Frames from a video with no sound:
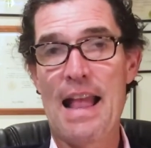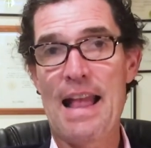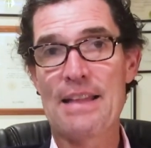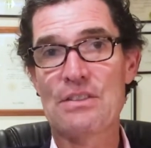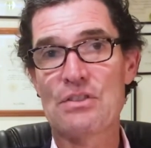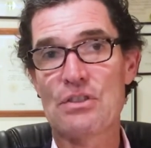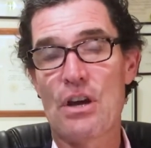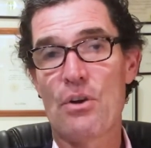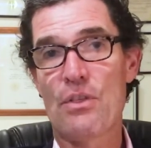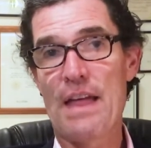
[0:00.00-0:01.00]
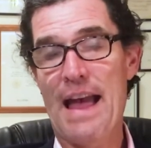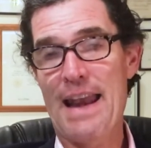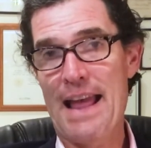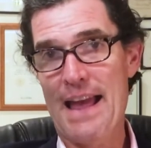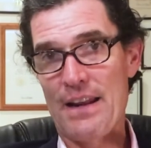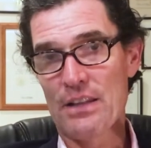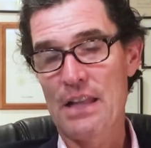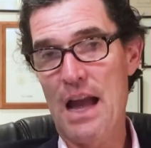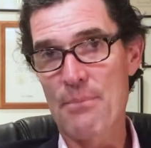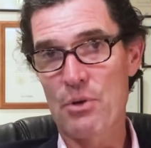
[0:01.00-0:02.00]
And so that had a
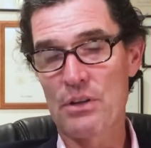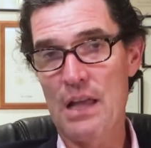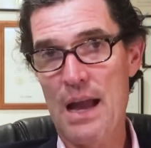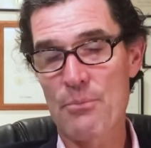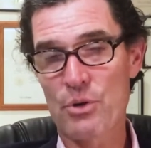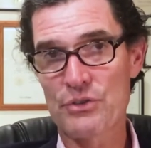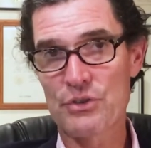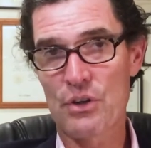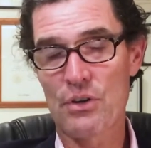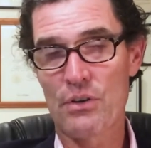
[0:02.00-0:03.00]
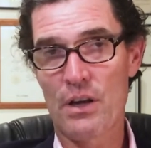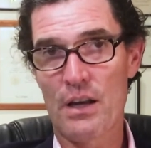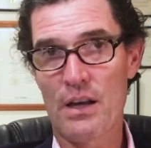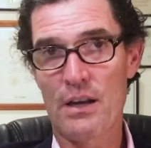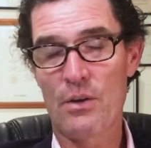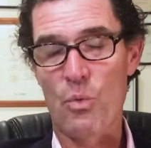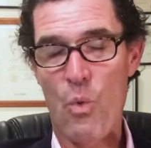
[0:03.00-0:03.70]
wider LIBOR SOFR